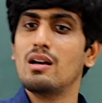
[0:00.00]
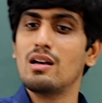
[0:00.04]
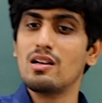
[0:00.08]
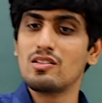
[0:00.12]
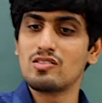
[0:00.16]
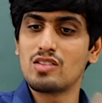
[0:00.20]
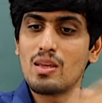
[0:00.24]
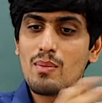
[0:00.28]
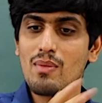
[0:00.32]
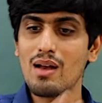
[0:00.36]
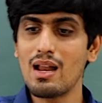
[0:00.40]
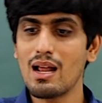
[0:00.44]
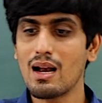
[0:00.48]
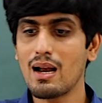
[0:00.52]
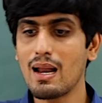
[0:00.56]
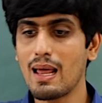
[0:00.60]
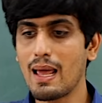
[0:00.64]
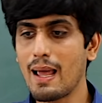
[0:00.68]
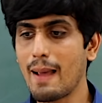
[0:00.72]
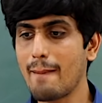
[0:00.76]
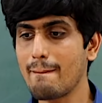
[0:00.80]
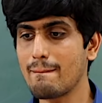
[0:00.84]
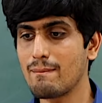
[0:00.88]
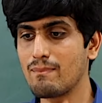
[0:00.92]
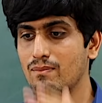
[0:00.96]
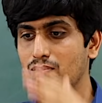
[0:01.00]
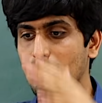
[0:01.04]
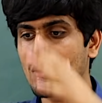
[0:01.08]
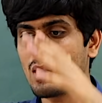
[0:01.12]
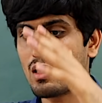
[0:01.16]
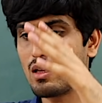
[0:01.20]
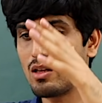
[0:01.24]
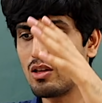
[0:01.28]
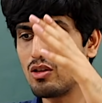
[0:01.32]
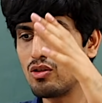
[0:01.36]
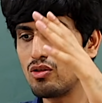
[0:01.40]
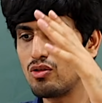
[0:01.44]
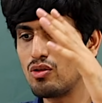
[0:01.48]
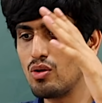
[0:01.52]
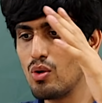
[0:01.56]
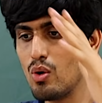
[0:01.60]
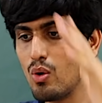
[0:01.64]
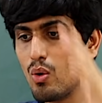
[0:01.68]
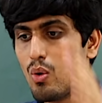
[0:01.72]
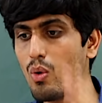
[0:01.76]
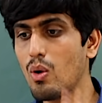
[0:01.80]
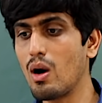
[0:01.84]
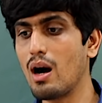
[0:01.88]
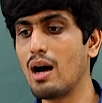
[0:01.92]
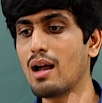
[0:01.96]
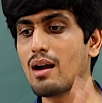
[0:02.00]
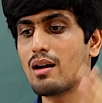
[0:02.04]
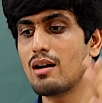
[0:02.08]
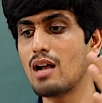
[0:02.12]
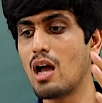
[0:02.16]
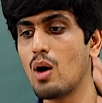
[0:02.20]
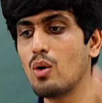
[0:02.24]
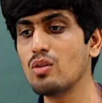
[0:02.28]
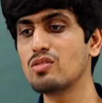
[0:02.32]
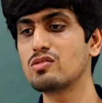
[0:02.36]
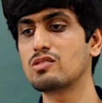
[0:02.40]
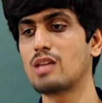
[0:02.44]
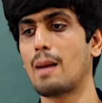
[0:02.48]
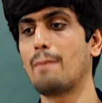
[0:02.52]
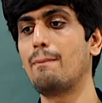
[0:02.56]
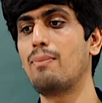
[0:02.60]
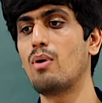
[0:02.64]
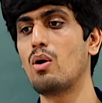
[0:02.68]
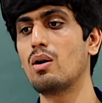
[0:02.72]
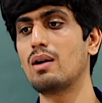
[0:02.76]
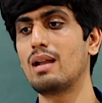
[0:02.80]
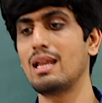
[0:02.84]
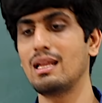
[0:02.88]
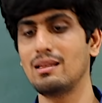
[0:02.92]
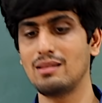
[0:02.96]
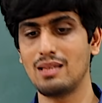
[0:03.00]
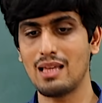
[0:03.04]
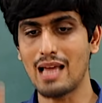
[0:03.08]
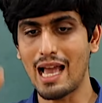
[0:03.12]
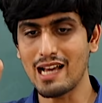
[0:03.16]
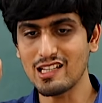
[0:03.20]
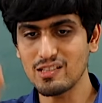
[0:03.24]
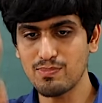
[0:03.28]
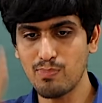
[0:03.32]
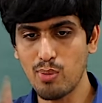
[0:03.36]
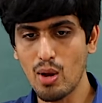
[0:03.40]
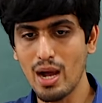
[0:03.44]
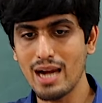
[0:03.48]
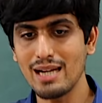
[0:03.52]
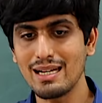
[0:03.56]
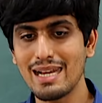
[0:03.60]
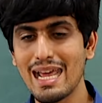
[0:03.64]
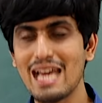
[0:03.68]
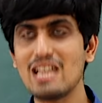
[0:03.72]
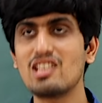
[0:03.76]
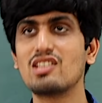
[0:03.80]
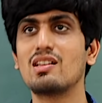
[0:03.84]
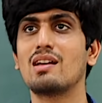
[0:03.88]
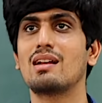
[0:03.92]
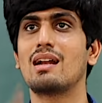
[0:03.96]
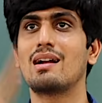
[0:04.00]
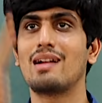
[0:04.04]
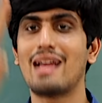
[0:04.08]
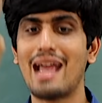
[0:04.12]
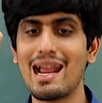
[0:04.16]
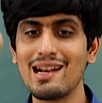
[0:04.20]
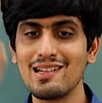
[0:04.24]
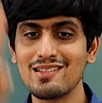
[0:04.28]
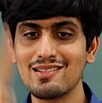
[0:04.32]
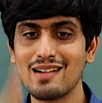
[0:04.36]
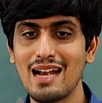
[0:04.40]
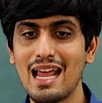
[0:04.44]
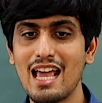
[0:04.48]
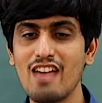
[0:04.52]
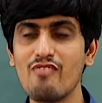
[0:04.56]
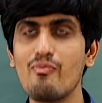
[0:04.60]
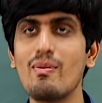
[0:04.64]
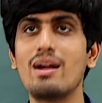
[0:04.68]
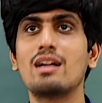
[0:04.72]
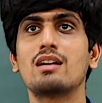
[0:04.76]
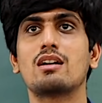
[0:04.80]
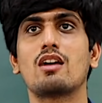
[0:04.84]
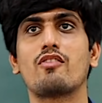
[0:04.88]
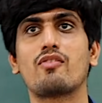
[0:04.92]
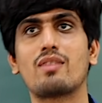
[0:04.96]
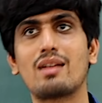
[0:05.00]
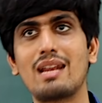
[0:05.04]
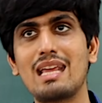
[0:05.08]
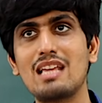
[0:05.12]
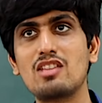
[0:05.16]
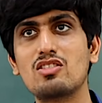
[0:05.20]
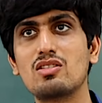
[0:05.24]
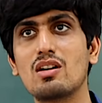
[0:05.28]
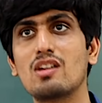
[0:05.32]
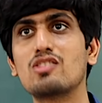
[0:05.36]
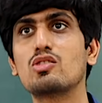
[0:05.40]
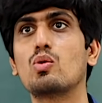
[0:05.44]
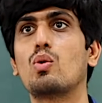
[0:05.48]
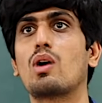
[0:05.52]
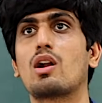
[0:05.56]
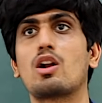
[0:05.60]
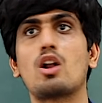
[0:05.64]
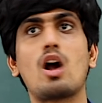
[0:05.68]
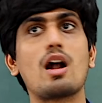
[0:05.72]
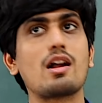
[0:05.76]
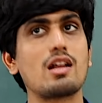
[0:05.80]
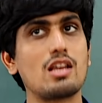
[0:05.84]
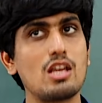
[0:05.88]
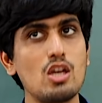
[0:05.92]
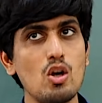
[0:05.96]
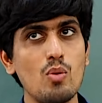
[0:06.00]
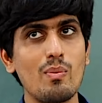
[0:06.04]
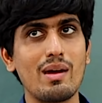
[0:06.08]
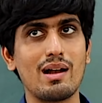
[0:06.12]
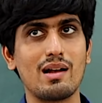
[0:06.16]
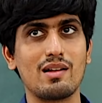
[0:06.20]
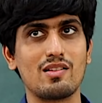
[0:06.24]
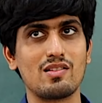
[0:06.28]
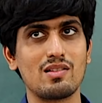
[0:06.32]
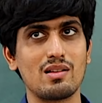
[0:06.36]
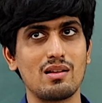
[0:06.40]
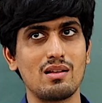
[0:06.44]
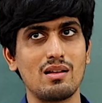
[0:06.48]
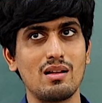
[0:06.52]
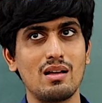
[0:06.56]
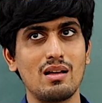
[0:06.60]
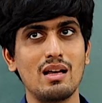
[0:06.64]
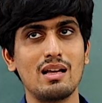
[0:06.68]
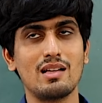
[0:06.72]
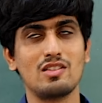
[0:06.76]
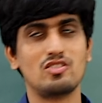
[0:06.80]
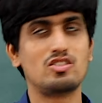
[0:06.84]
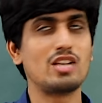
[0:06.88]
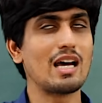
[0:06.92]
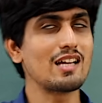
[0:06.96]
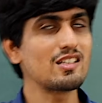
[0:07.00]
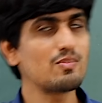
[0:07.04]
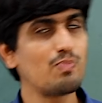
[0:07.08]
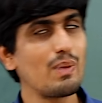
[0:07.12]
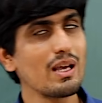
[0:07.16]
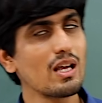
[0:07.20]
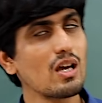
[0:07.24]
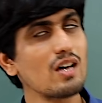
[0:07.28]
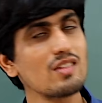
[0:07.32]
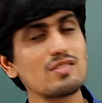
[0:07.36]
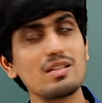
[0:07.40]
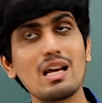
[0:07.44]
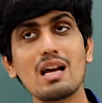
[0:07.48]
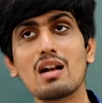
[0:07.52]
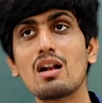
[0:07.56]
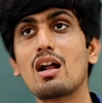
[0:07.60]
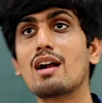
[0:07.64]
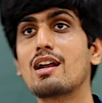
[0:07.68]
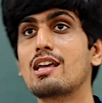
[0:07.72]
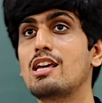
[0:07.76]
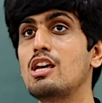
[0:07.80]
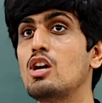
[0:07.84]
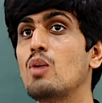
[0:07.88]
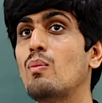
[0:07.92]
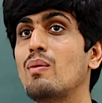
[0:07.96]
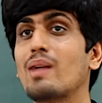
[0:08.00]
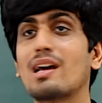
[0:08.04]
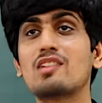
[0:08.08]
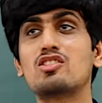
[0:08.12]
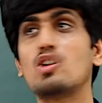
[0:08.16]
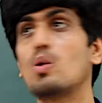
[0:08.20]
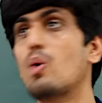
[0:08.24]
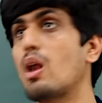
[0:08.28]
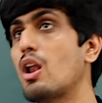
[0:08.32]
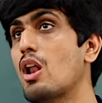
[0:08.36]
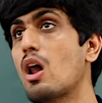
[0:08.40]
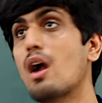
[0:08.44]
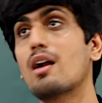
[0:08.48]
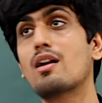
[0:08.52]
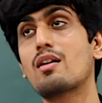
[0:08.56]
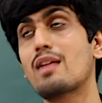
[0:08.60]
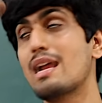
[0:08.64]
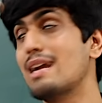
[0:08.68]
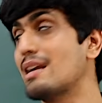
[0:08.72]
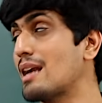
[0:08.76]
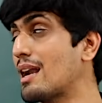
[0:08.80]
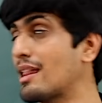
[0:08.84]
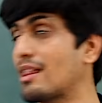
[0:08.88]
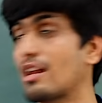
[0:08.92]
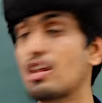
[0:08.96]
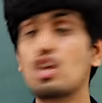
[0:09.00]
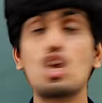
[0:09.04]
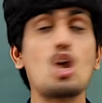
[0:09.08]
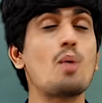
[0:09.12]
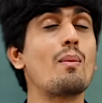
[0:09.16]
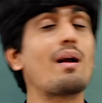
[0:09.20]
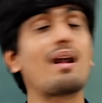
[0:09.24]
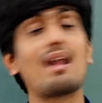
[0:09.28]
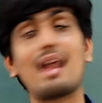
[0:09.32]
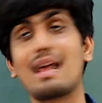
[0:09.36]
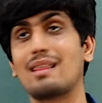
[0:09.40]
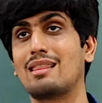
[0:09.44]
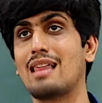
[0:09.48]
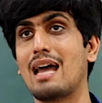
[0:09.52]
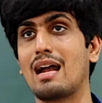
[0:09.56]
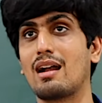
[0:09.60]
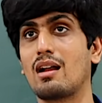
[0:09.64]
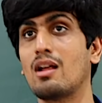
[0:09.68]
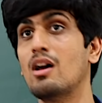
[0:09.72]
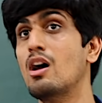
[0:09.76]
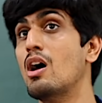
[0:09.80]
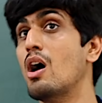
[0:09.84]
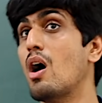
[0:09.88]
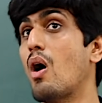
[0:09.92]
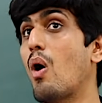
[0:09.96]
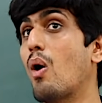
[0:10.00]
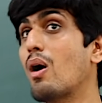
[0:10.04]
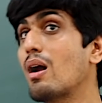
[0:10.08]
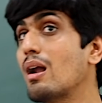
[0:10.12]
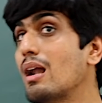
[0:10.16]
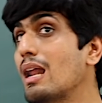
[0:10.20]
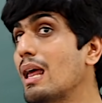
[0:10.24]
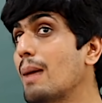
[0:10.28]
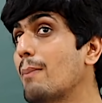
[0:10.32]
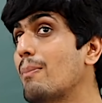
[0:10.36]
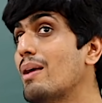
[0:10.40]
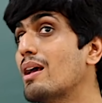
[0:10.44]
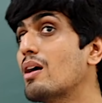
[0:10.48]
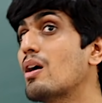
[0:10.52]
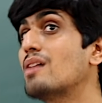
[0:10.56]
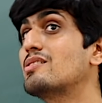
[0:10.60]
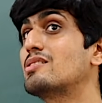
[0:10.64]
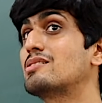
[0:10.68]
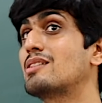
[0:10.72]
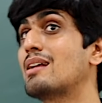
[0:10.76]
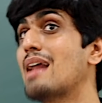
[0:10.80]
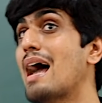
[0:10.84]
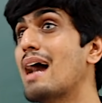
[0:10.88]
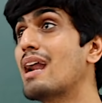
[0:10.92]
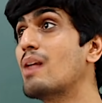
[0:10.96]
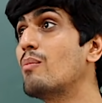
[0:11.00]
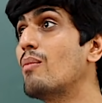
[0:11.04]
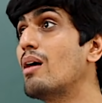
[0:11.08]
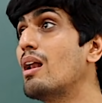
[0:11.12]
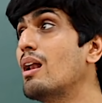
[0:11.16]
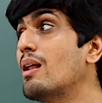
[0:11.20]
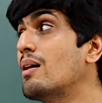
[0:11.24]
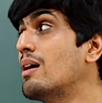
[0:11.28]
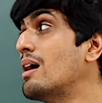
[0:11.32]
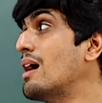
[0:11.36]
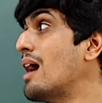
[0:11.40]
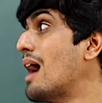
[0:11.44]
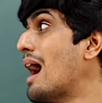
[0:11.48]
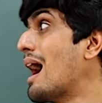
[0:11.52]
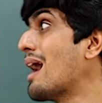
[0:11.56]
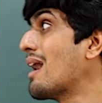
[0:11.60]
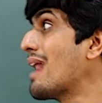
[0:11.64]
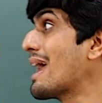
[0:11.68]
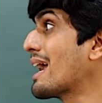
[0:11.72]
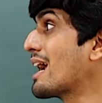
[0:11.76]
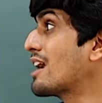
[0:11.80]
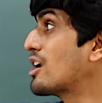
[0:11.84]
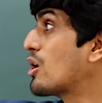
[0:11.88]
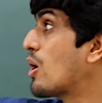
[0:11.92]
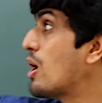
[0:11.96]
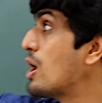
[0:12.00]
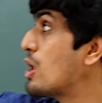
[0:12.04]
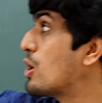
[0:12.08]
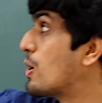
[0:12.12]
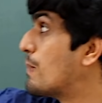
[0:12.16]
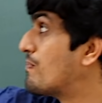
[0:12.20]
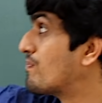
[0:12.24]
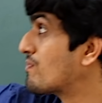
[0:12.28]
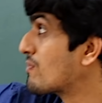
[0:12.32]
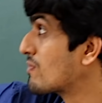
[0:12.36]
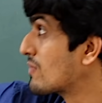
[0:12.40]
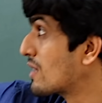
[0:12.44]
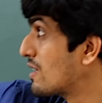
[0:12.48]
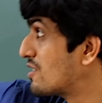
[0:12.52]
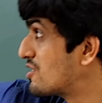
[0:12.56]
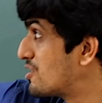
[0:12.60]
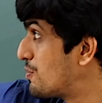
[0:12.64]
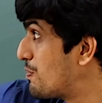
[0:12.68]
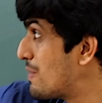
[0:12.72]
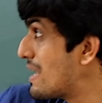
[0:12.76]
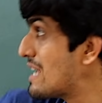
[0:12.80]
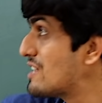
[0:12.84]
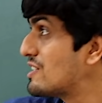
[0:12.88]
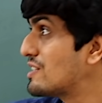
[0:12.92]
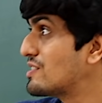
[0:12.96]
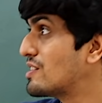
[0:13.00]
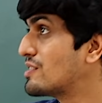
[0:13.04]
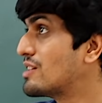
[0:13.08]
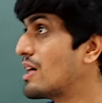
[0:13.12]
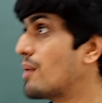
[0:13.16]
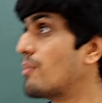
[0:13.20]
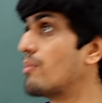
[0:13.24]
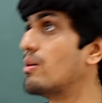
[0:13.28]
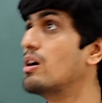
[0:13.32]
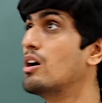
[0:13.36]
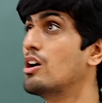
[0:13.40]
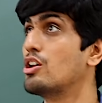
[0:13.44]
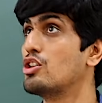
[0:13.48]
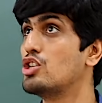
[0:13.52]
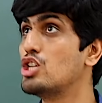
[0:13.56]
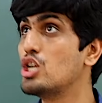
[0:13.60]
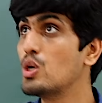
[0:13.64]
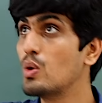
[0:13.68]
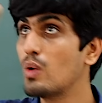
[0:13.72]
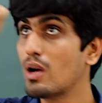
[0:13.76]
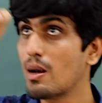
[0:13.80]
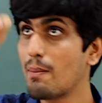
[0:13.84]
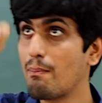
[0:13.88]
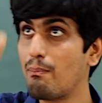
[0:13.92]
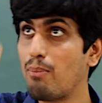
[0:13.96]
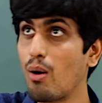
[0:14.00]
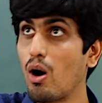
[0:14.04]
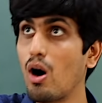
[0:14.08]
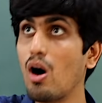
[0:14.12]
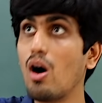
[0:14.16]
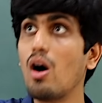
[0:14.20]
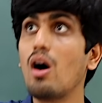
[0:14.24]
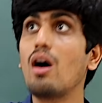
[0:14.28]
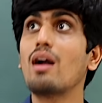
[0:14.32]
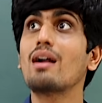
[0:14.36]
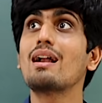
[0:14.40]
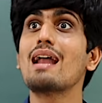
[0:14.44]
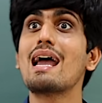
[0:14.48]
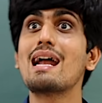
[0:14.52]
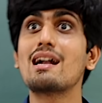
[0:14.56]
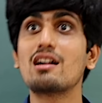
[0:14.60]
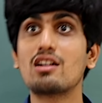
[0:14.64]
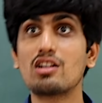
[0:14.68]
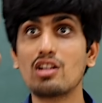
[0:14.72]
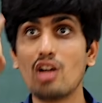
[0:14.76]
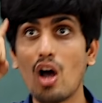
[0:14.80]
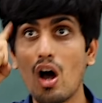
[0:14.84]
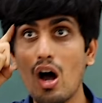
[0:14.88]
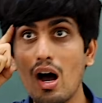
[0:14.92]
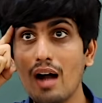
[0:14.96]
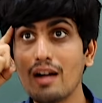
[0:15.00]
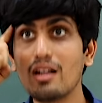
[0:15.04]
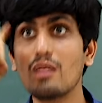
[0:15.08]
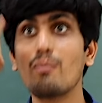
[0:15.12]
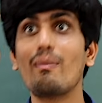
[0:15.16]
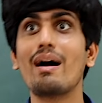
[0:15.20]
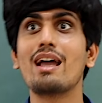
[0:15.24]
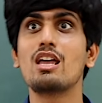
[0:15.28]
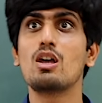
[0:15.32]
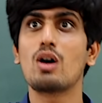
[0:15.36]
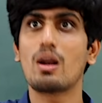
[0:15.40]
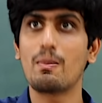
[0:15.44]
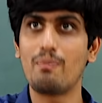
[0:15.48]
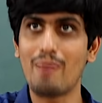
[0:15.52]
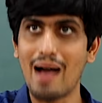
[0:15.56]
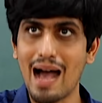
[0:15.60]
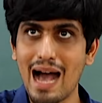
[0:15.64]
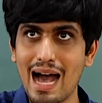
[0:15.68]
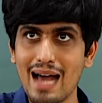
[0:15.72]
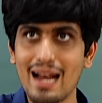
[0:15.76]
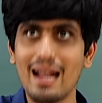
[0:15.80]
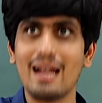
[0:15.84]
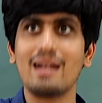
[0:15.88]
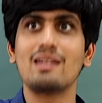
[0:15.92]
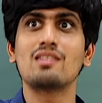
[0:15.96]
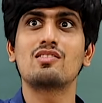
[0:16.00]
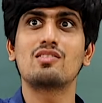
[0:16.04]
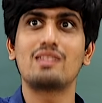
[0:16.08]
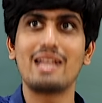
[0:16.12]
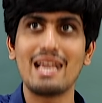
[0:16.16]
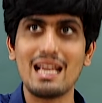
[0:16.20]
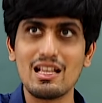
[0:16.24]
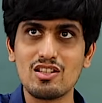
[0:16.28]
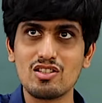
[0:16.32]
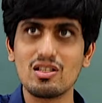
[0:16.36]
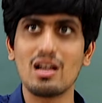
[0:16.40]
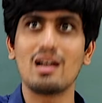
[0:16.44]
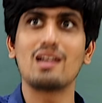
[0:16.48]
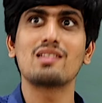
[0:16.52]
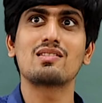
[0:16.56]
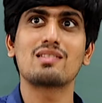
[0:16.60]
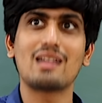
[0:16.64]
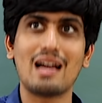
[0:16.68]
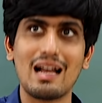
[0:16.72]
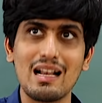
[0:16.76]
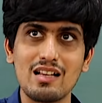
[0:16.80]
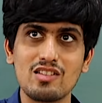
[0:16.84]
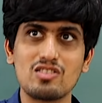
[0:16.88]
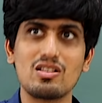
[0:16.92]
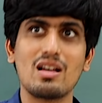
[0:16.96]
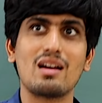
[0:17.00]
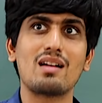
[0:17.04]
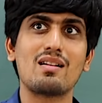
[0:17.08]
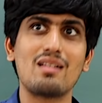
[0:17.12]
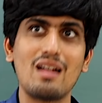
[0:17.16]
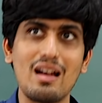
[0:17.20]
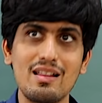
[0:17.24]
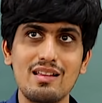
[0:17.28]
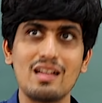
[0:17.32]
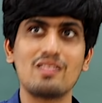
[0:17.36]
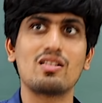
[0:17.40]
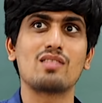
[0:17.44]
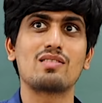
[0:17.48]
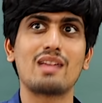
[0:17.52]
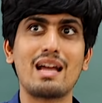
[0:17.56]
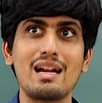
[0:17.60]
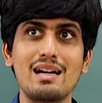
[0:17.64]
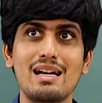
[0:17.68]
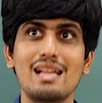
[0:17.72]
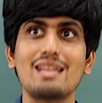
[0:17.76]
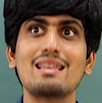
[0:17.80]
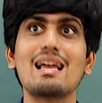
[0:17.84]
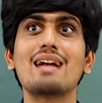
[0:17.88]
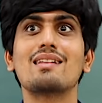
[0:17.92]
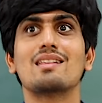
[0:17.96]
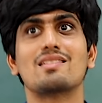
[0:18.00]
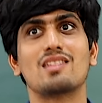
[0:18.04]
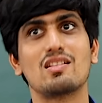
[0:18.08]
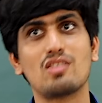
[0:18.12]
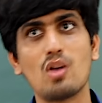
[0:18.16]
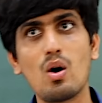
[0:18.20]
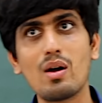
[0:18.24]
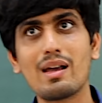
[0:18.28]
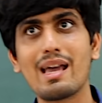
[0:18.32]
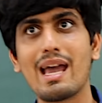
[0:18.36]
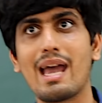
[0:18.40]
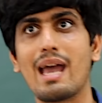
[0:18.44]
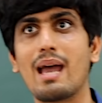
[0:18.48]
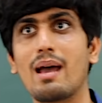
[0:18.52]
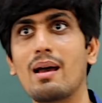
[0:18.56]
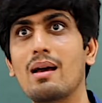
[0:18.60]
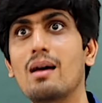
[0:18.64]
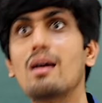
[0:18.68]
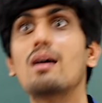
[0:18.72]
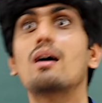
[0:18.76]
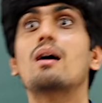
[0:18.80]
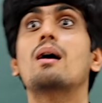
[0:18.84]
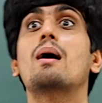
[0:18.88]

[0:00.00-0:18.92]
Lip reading: Similarly, you are now supporting the exploitation and enslavement of creatures who are not humans. Just because they are not human, because you will not treat another human like that. Only because it's an animal. And like I told you, speciesism. You were born and taught by your parents, teachers, culture, religion, society that this is okay.